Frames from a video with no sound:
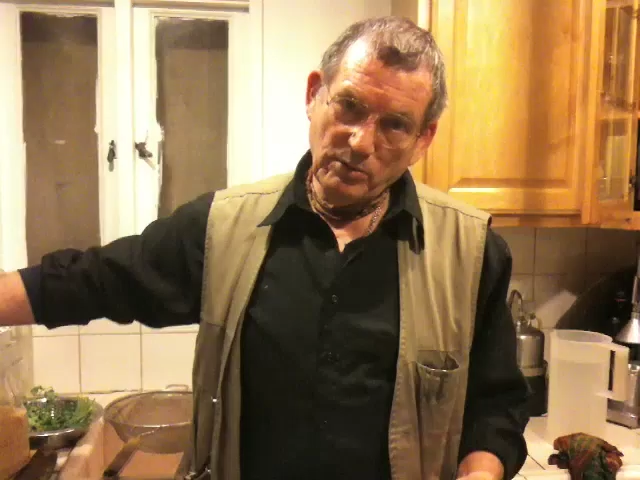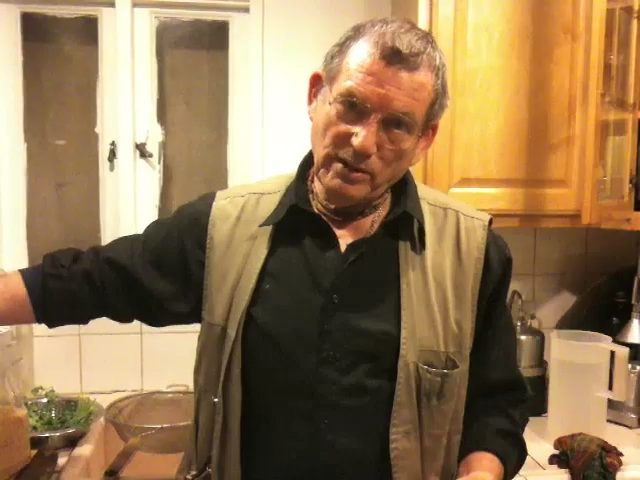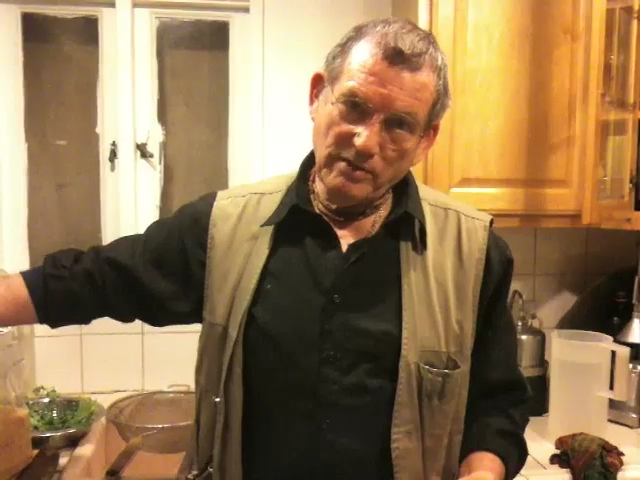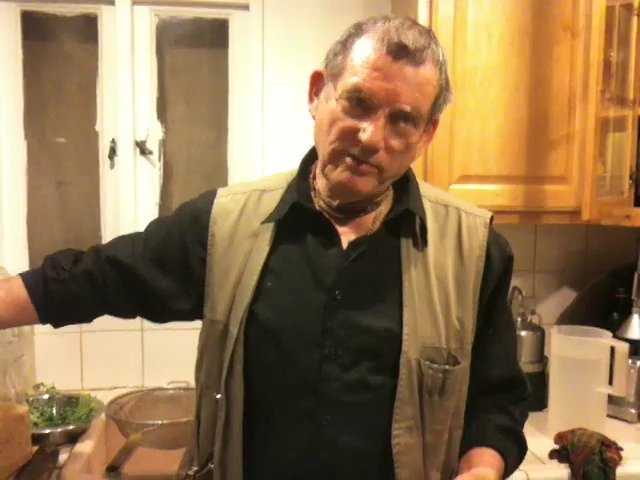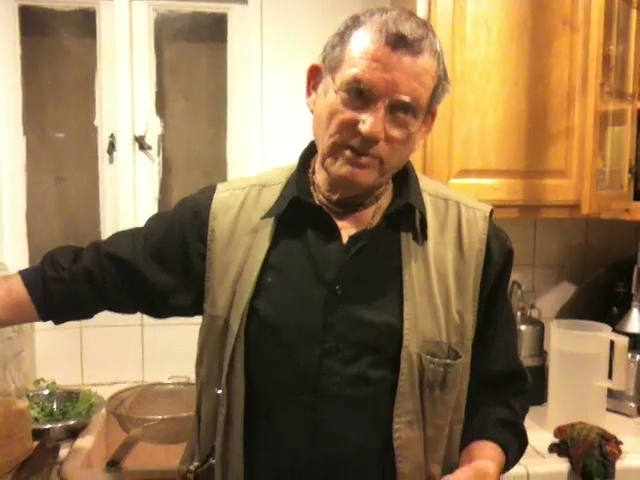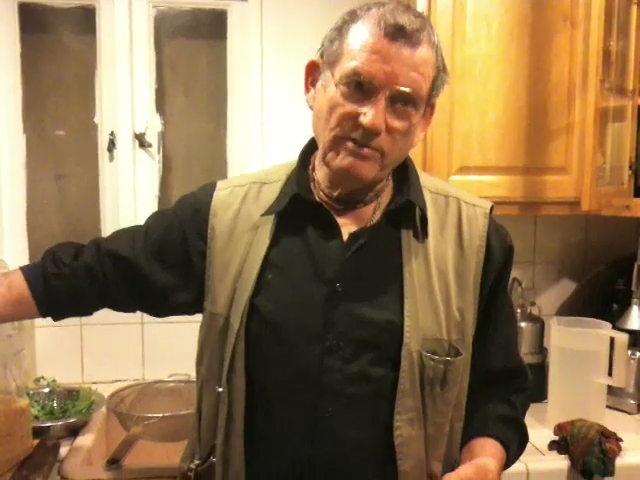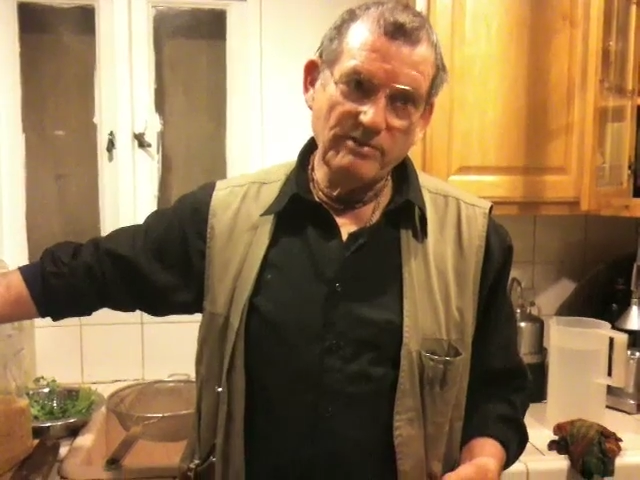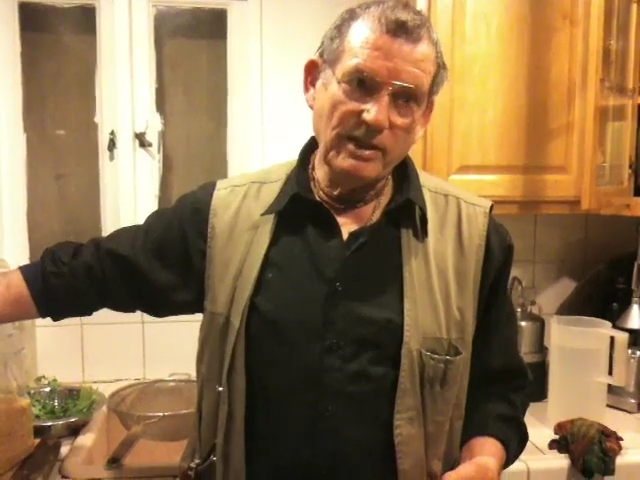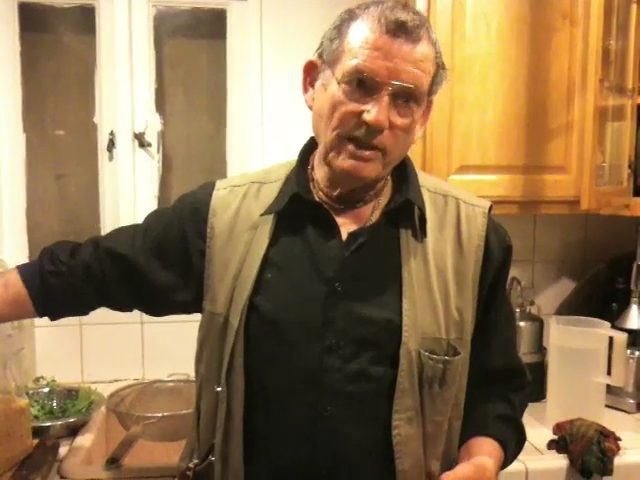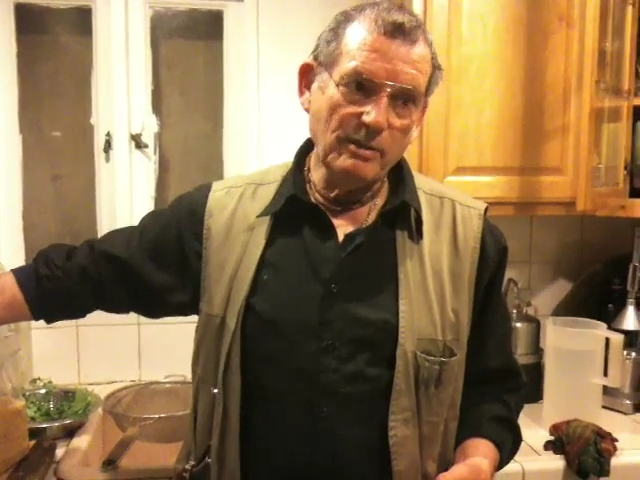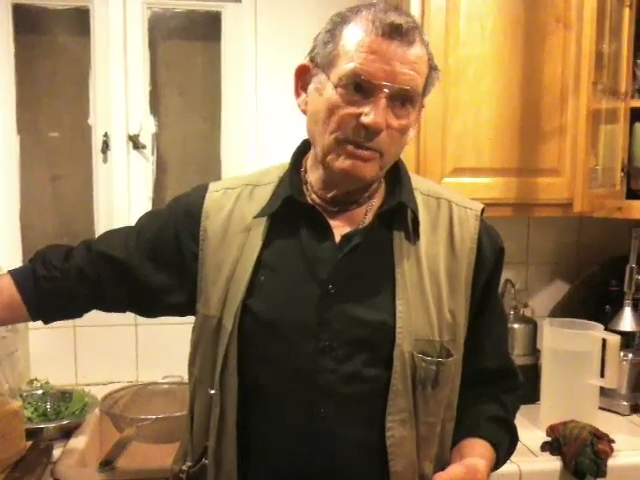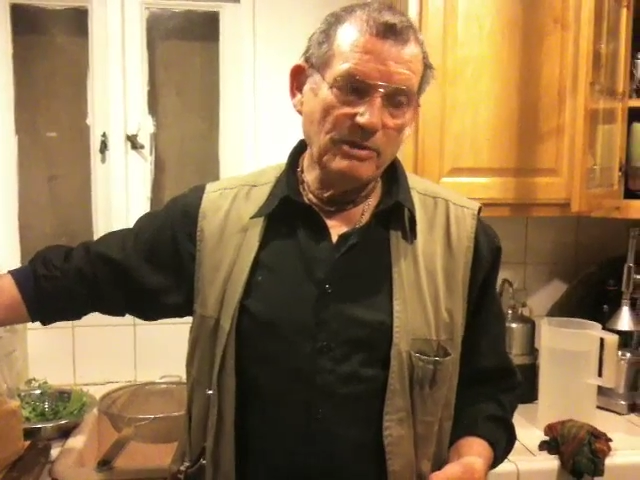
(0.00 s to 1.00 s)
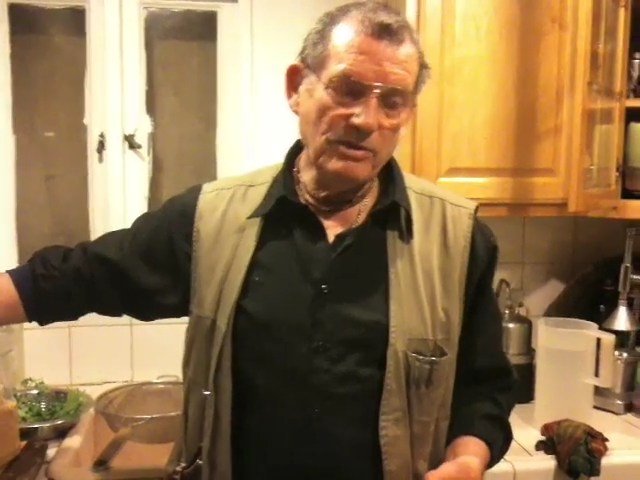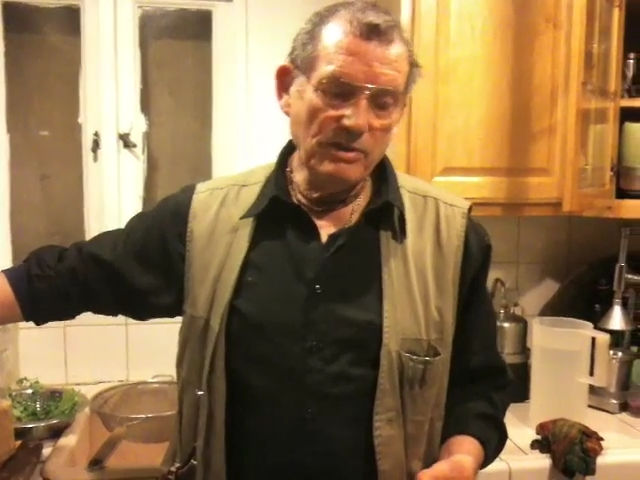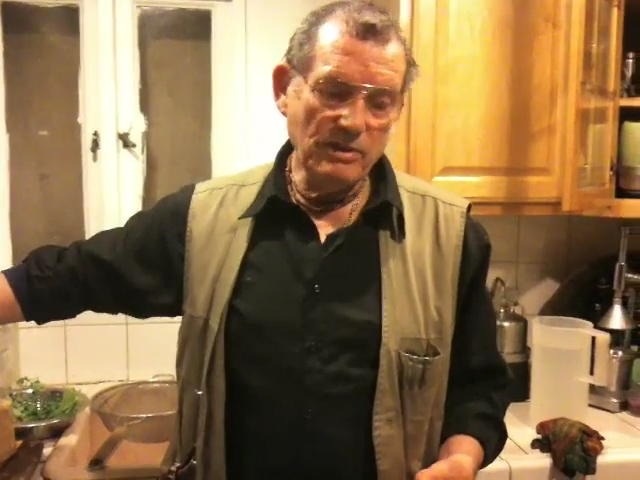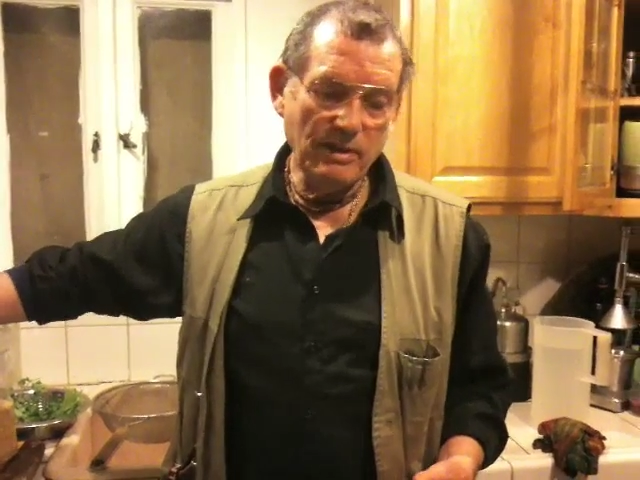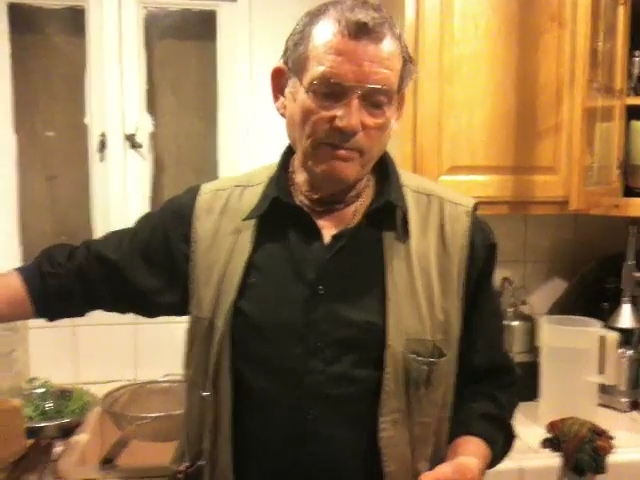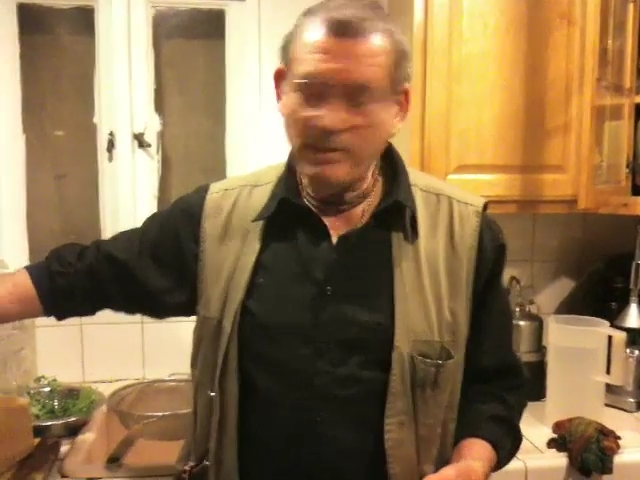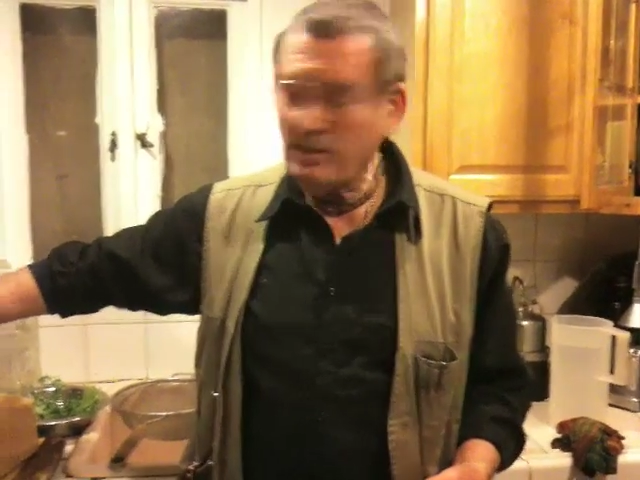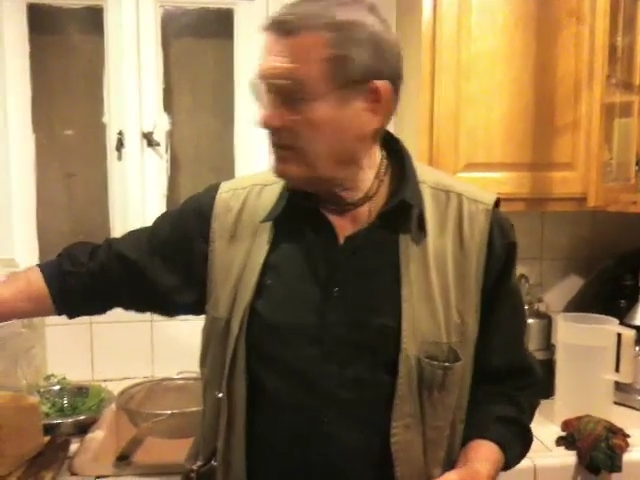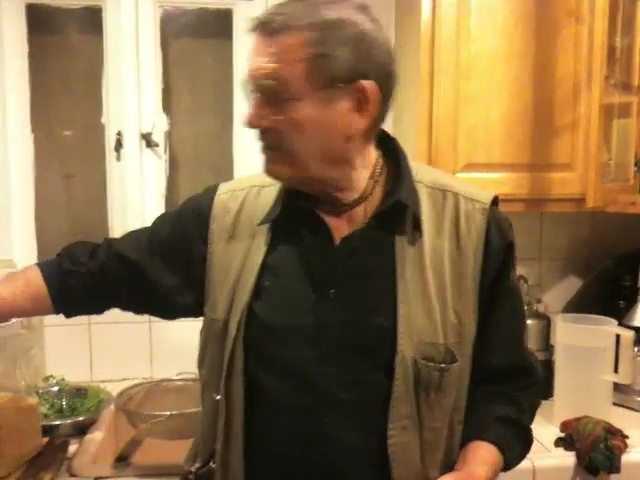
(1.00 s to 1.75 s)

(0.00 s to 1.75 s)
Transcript: whatever is available to them.